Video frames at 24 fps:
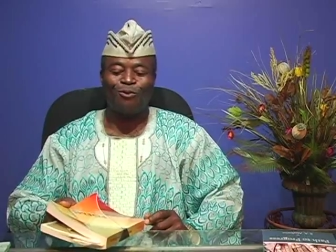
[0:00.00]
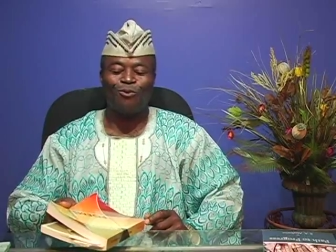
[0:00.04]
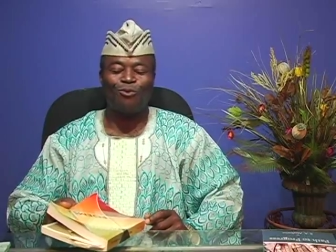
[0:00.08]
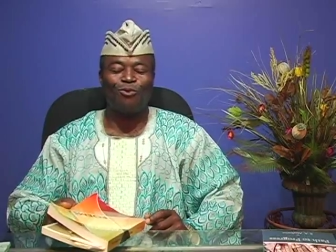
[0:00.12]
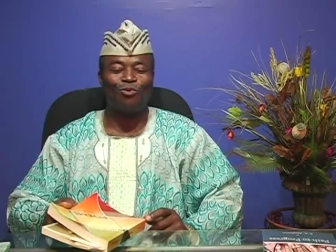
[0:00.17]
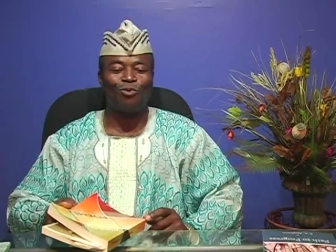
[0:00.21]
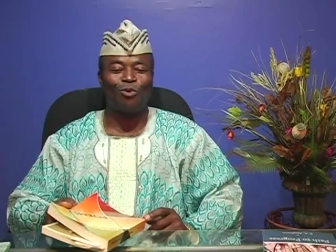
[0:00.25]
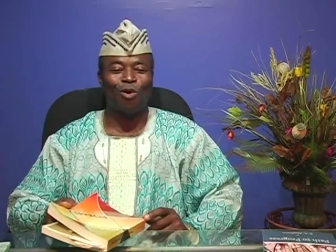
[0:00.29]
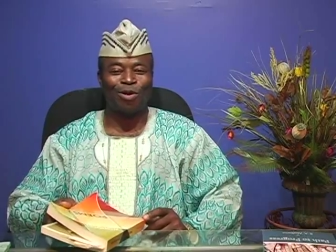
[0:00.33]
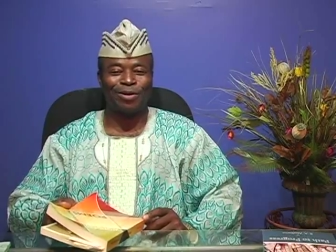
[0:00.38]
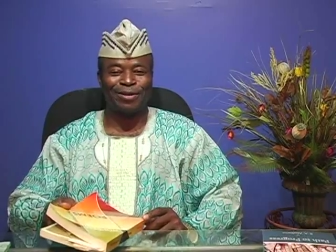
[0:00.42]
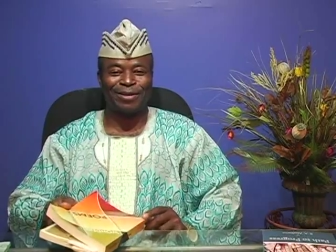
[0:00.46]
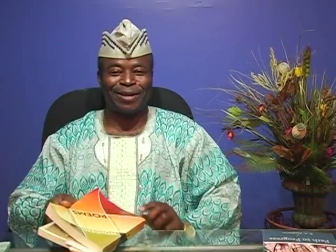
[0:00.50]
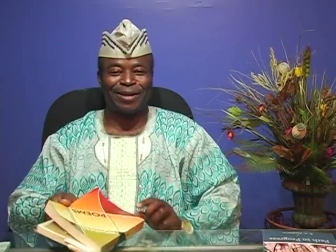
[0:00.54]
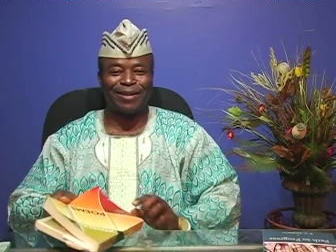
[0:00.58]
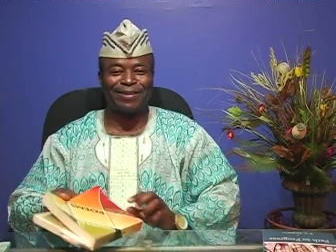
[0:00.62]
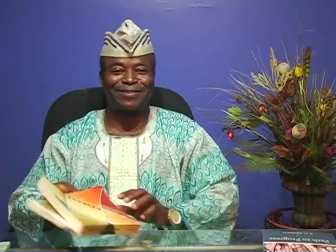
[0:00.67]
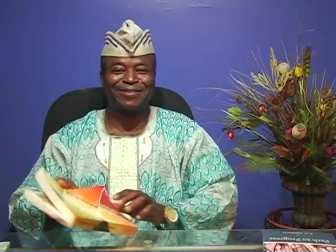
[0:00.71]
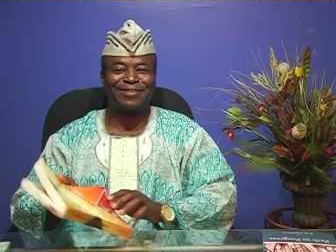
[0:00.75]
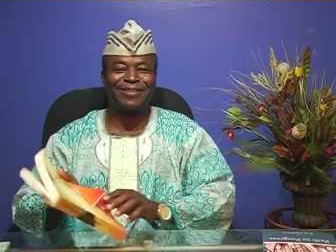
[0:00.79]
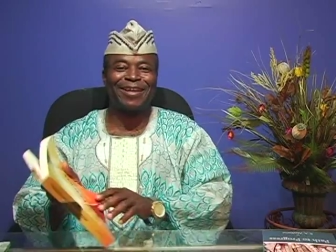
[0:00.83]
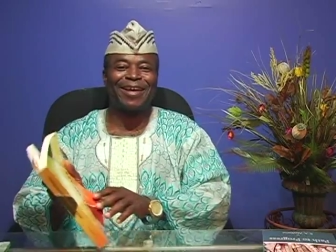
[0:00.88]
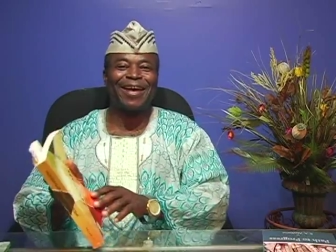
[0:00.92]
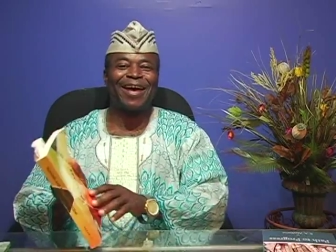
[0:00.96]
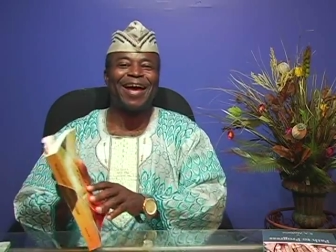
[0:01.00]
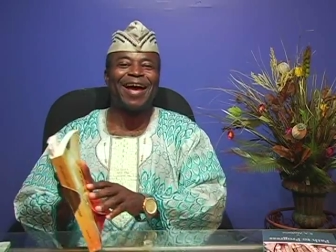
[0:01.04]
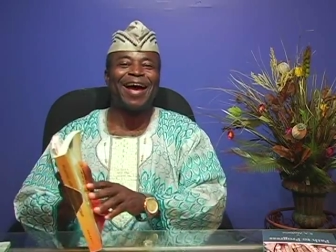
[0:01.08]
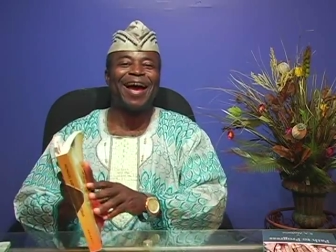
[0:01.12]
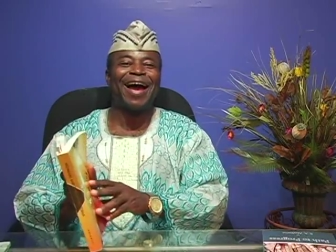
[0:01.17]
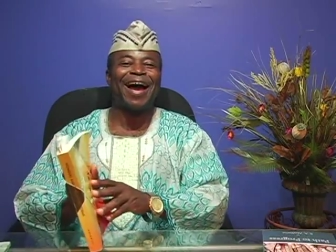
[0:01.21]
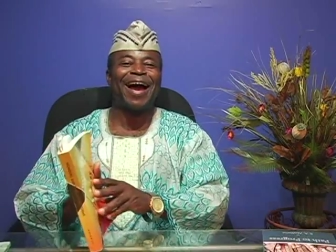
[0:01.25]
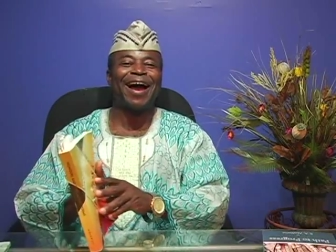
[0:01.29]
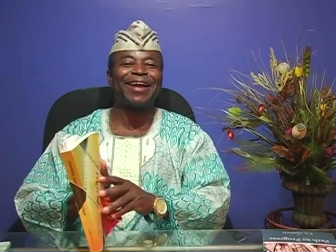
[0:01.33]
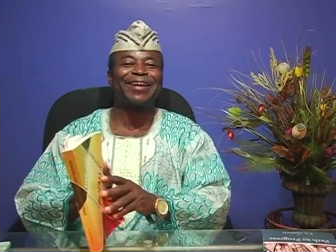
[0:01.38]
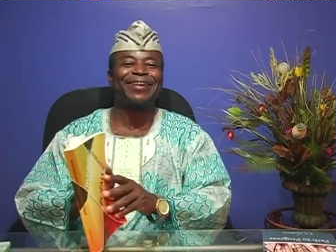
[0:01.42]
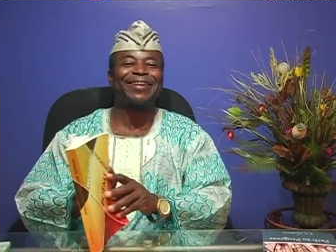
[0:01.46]
Wonders
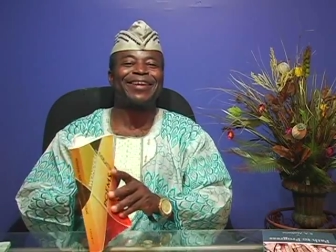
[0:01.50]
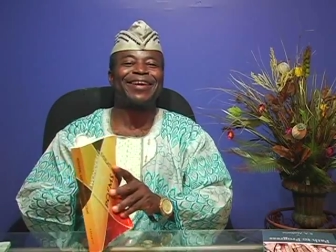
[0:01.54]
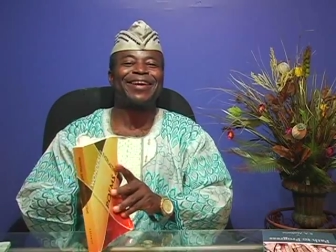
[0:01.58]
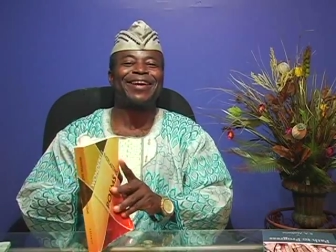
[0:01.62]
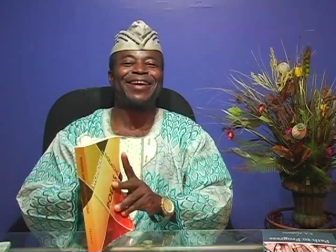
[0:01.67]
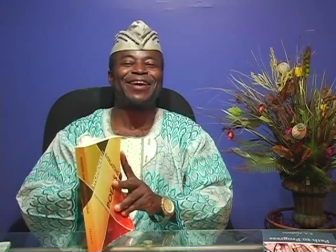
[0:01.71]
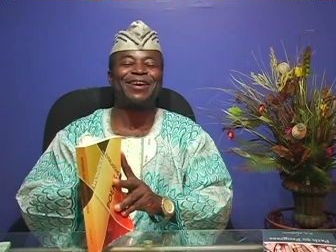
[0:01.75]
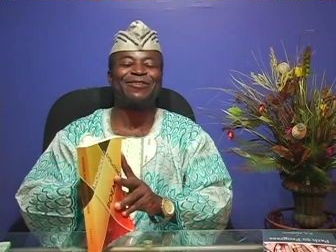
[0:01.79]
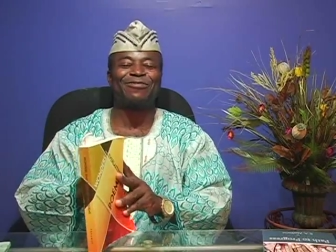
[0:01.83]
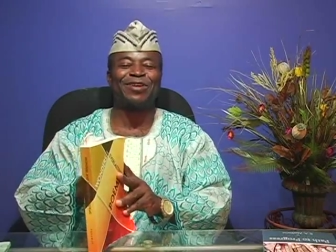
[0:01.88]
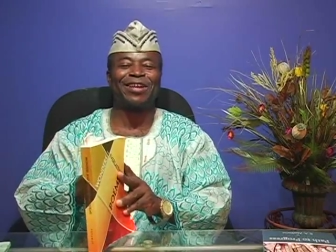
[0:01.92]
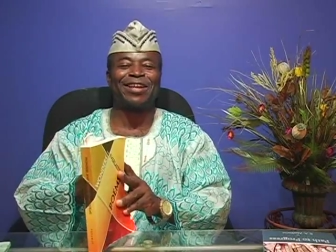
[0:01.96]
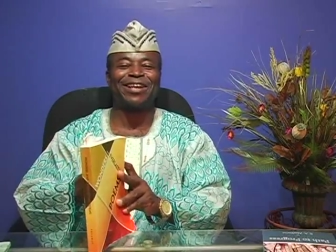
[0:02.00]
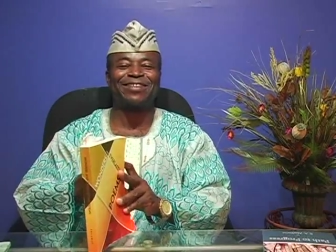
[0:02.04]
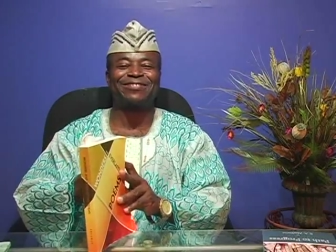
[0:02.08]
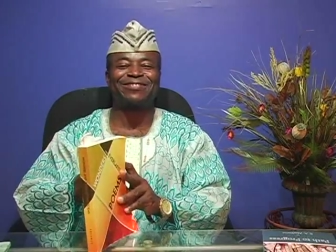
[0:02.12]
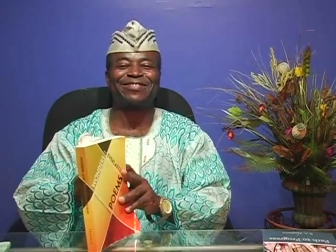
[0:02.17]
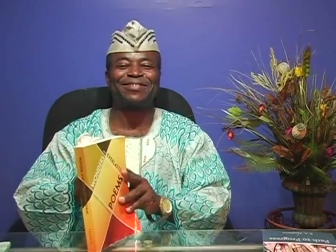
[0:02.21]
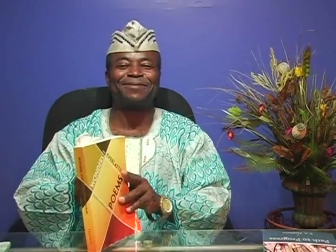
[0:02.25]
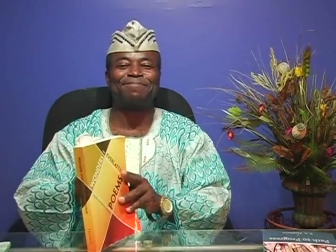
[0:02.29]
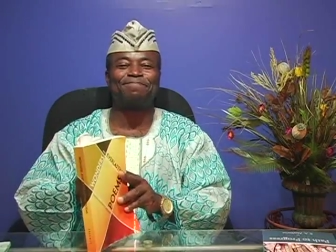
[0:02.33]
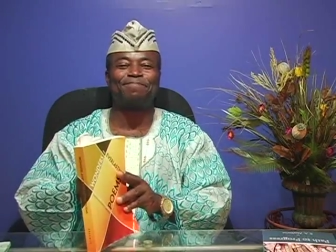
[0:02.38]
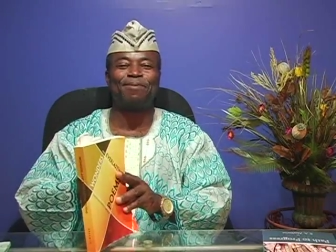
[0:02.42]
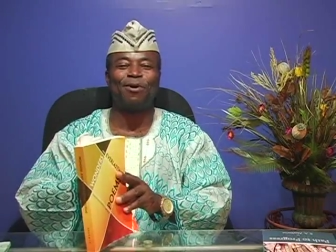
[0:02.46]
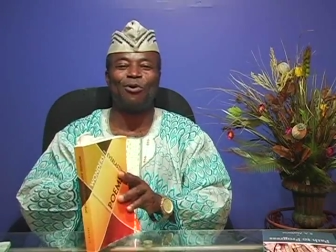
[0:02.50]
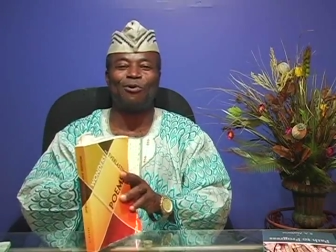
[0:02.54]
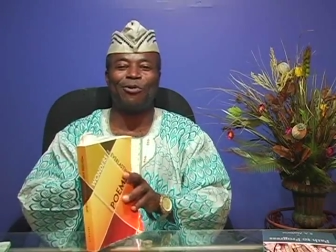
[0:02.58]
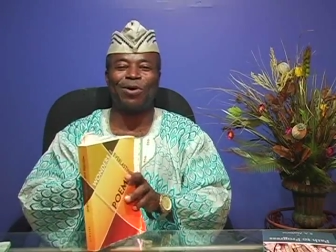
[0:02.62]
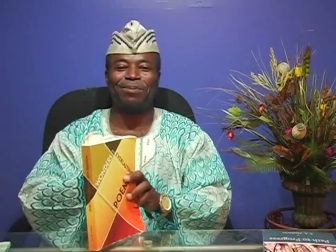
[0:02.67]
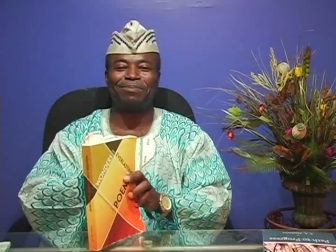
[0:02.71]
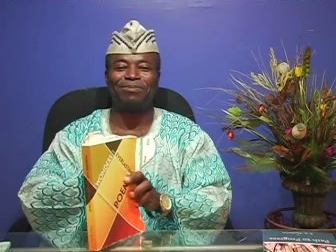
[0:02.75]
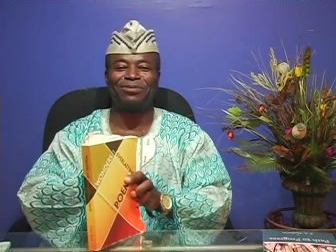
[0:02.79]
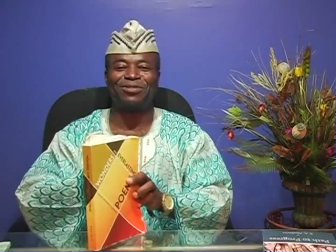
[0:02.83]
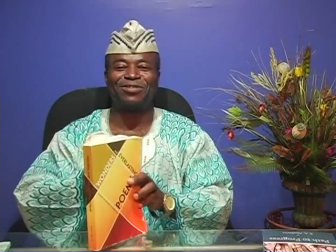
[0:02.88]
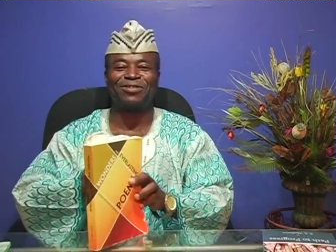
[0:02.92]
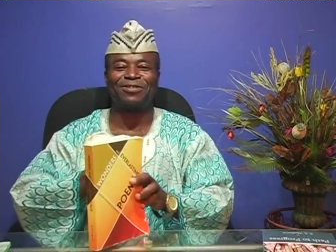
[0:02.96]
and Everlasting
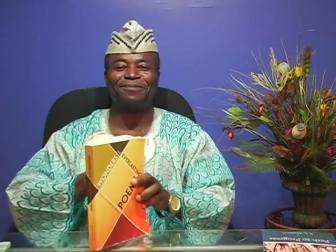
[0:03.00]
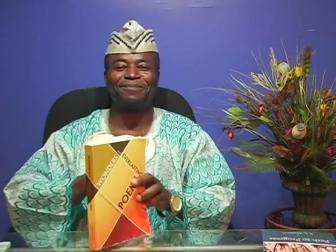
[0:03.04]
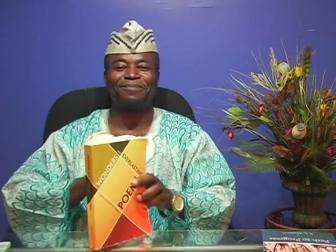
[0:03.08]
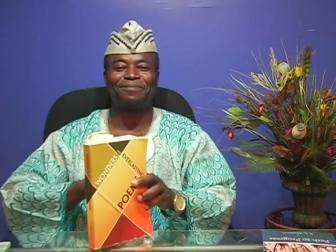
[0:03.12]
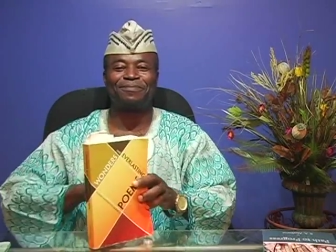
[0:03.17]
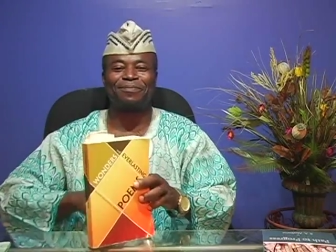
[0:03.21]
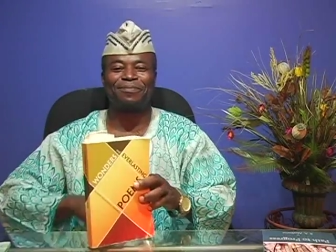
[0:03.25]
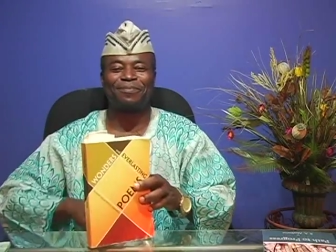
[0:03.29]
Poems.